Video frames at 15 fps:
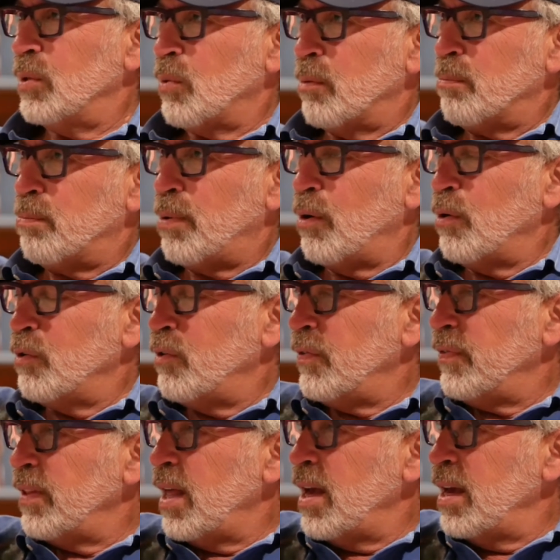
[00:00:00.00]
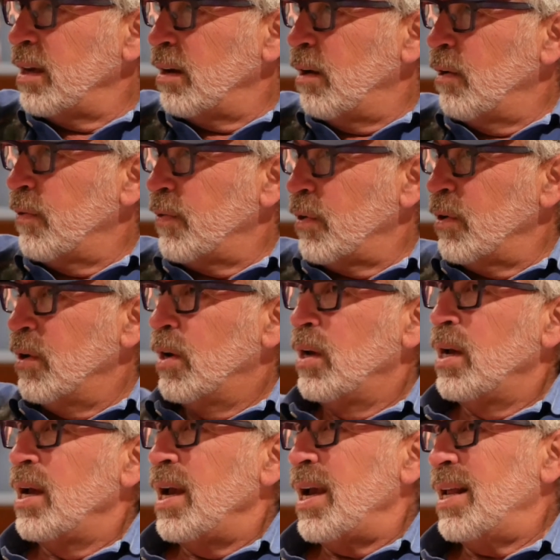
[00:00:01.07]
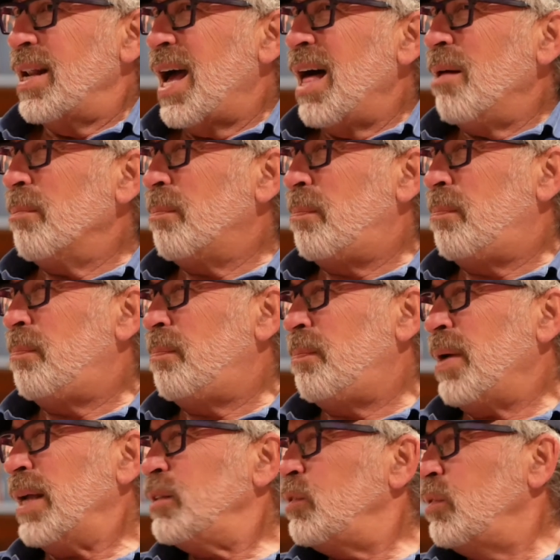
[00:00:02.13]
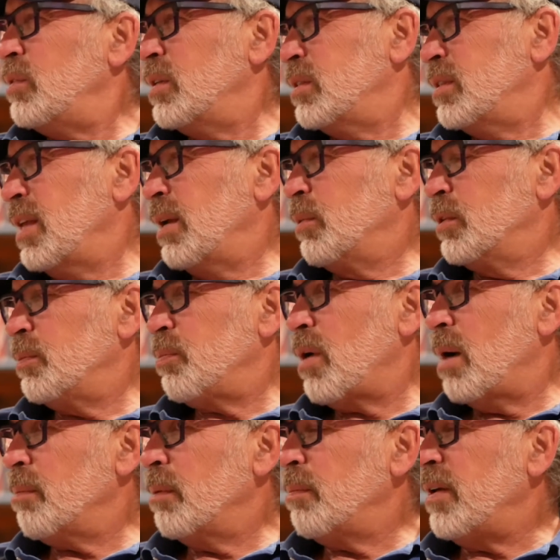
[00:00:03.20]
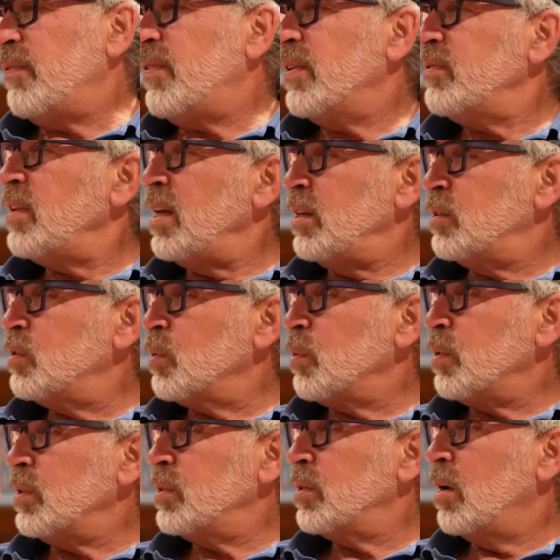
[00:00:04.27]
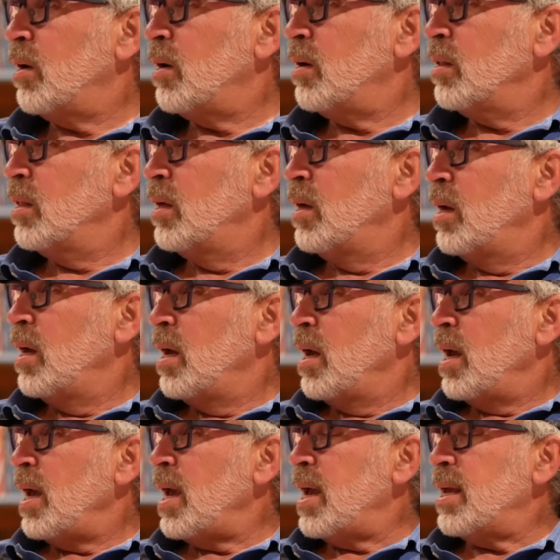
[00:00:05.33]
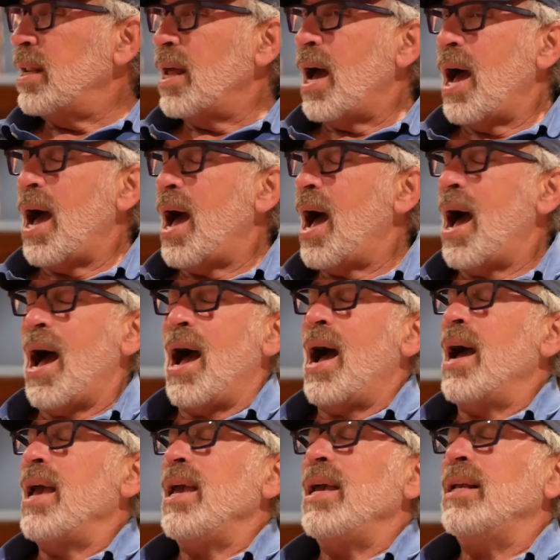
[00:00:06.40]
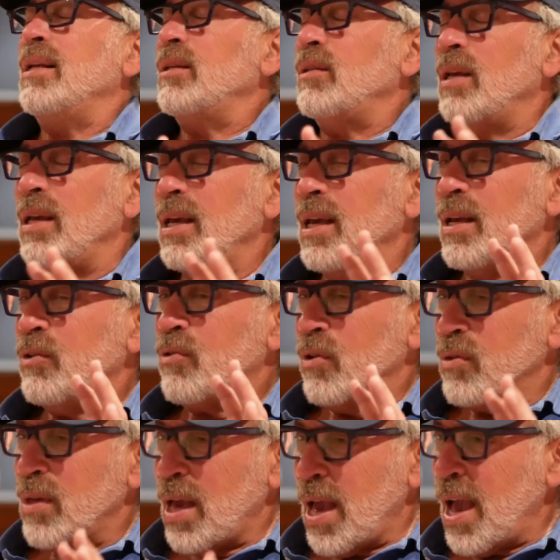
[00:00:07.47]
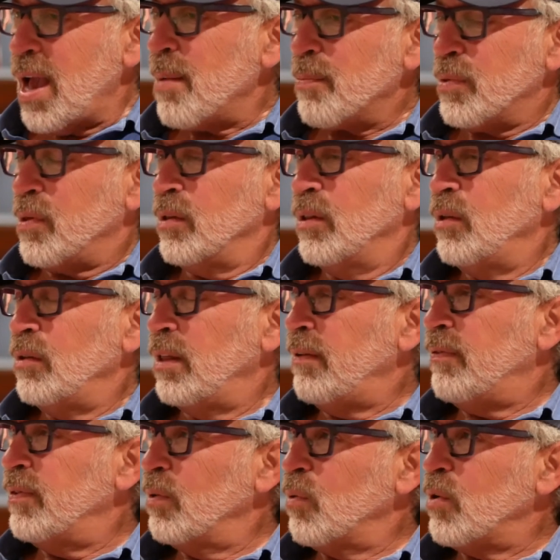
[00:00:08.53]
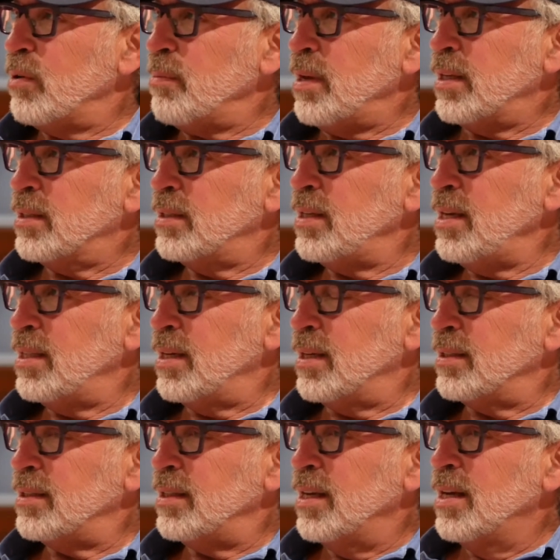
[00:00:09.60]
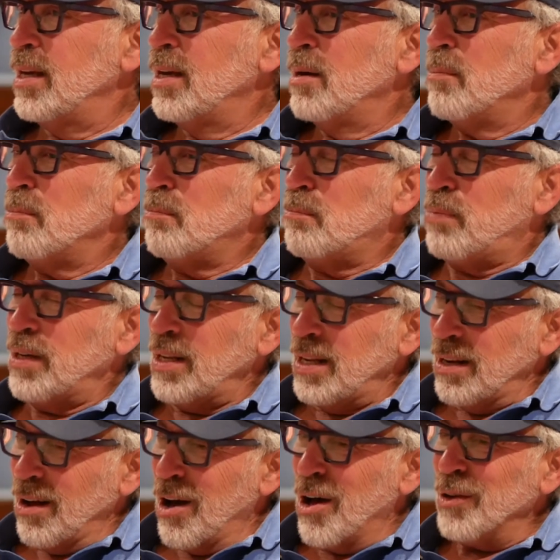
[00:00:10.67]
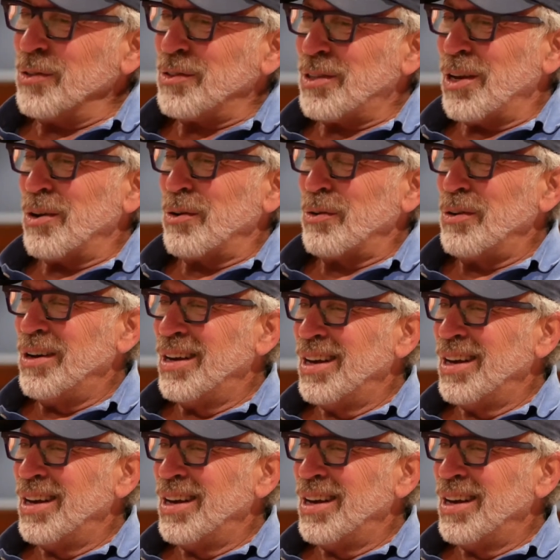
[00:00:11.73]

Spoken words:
there were birds flying over, and I'll bet you this thing was probably 15 stories tall. And it just absolutely floored me to see this. But it also,